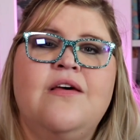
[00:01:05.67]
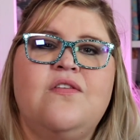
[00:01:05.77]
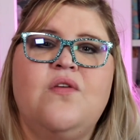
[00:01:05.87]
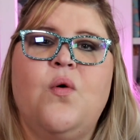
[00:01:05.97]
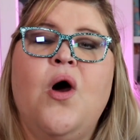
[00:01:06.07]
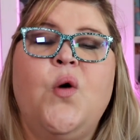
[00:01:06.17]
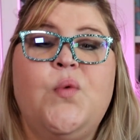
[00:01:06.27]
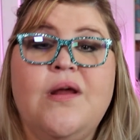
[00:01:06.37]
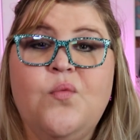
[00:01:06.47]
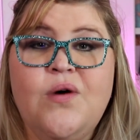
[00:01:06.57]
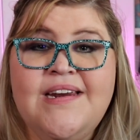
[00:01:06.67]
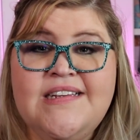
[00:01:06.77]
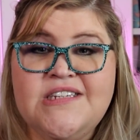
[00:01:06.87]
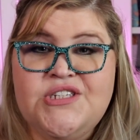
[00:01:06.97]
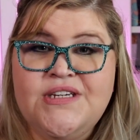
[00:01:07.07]
So what I wanted
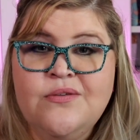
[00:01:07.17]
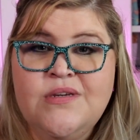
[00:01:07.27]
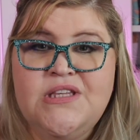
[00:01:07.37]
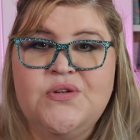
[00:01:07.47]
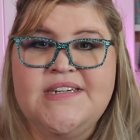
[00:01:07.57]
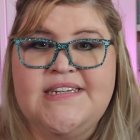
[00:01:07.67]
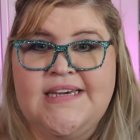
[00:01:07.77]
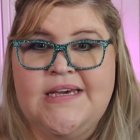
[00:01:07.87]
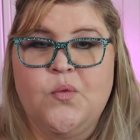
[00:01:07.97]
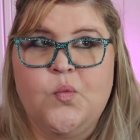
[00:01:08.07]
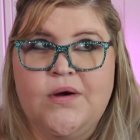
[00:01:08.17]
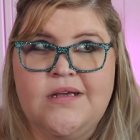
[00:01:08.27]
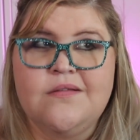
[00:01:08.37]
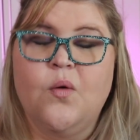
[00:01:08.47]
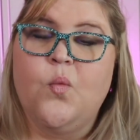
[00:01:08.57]
to share with you today
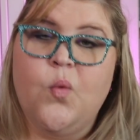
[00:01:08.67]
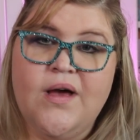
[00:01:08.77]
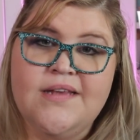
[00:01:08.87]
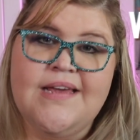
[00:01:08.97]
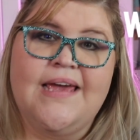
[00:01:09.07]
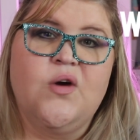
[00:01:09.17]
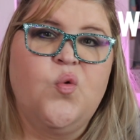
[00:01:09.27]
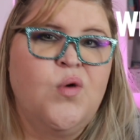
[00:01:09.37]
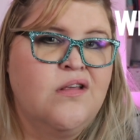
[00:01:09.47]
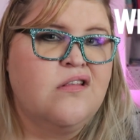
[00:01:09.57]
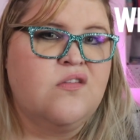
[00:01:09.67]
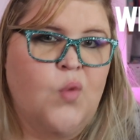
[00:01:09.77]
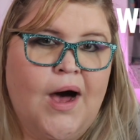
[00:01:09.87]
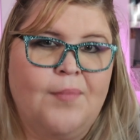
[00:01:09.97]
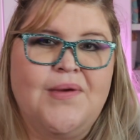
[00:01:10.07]
was what a quilt
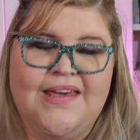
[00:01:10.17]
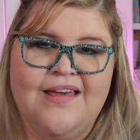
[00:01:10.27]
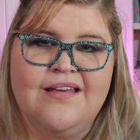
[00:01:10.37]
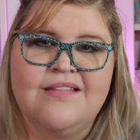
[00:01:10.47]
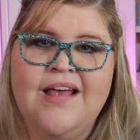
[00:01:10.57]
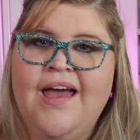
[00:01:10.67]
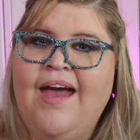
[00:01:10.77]
swap is,